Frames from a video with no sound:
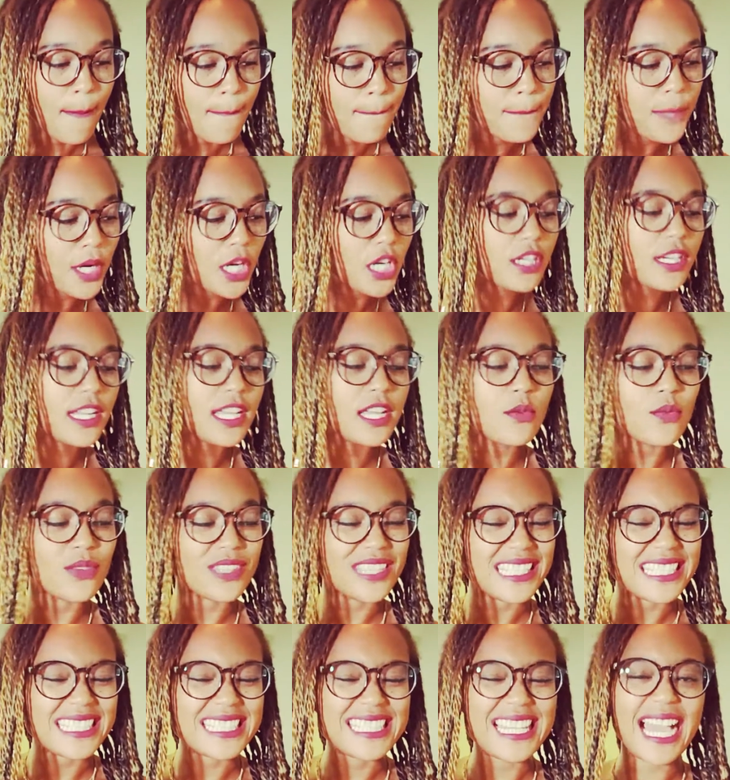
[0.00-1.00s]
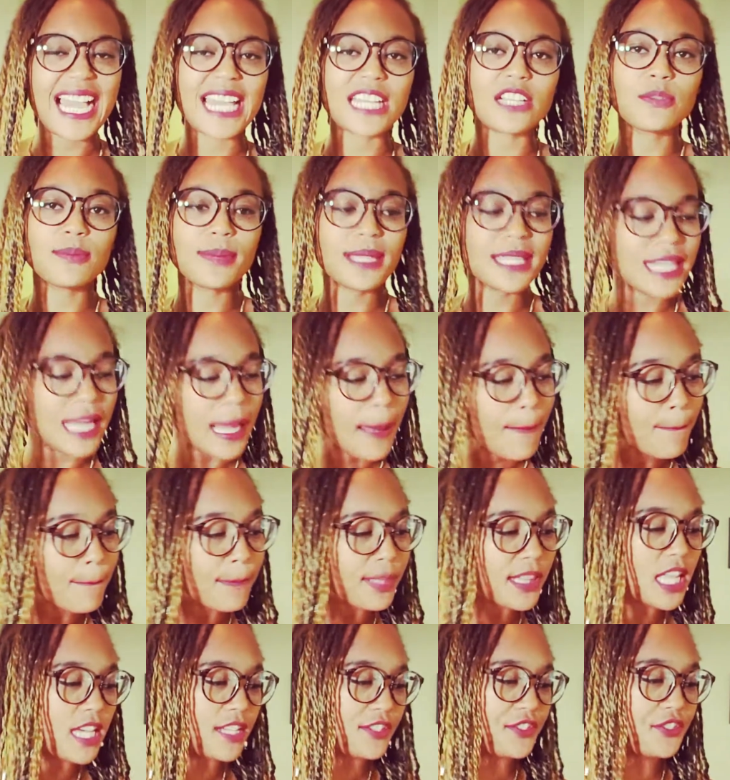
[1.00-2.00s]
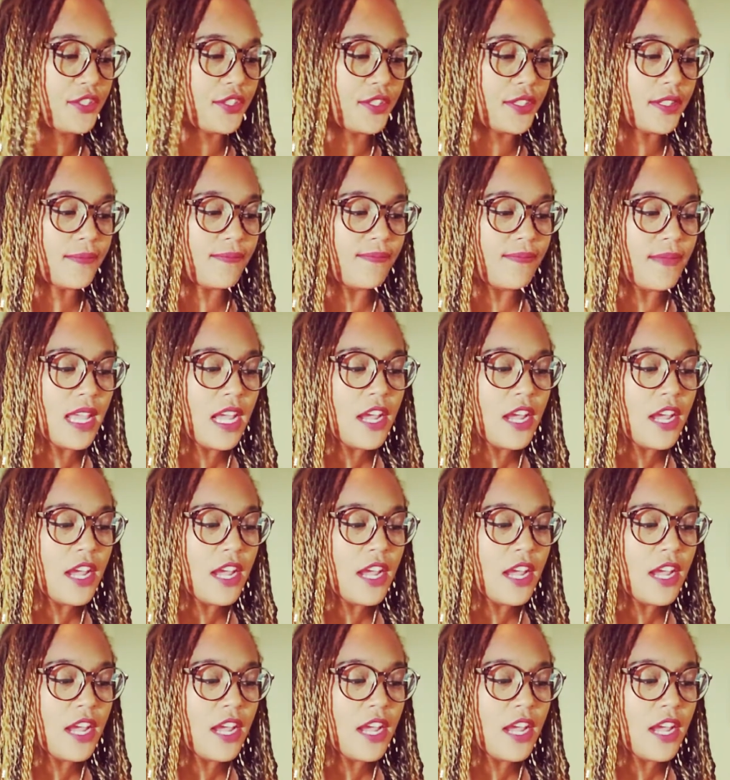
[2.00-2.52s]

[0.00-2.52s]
burning with entitlement and bluster,